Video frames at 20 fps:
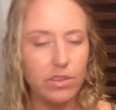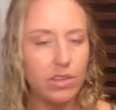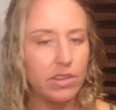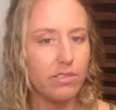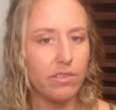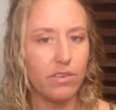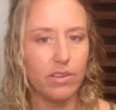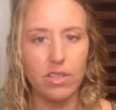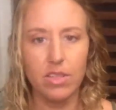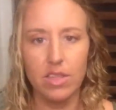is
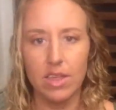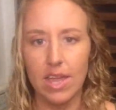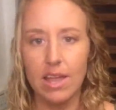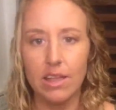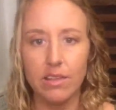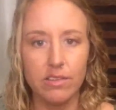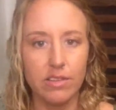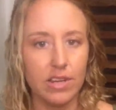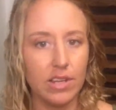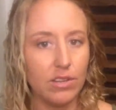there anything
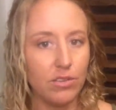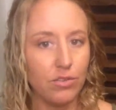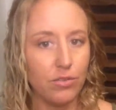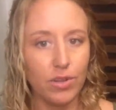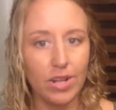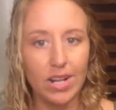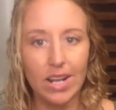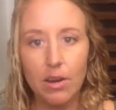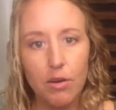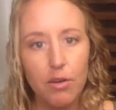else I need to
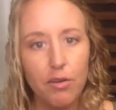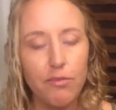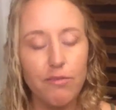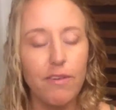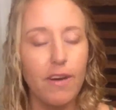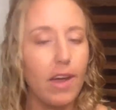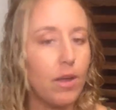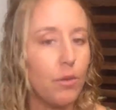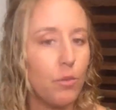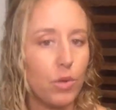
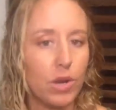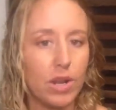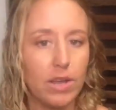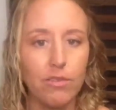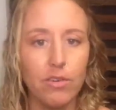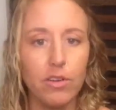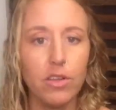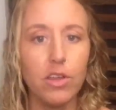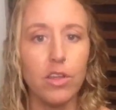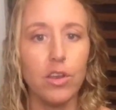clarify,
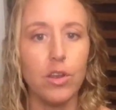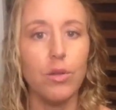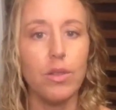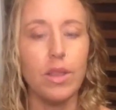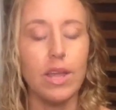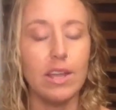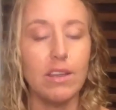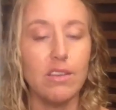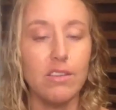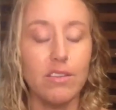whatever, you know,
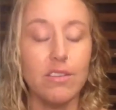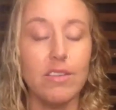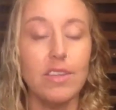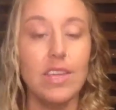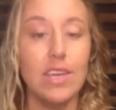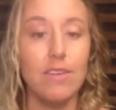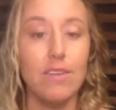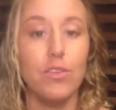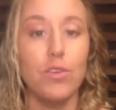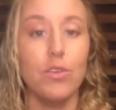like just
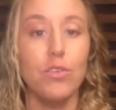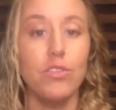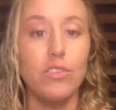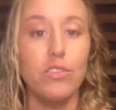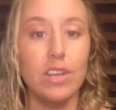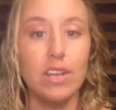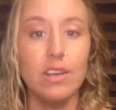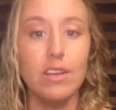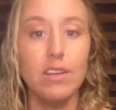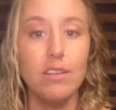give your
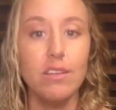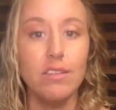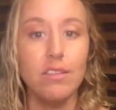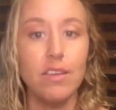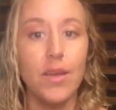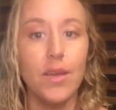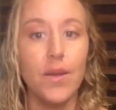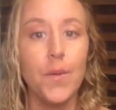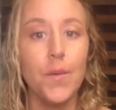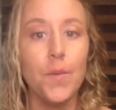genius.
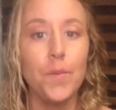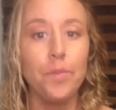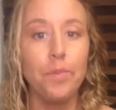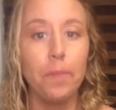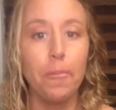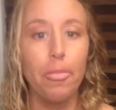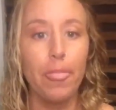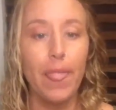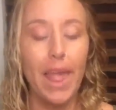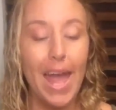
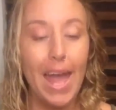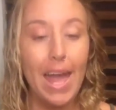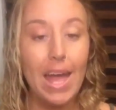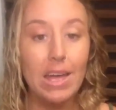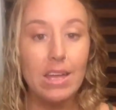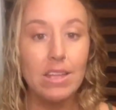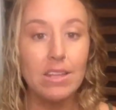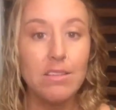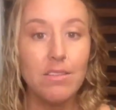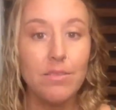
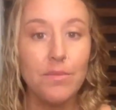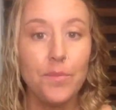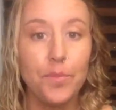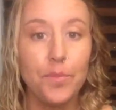And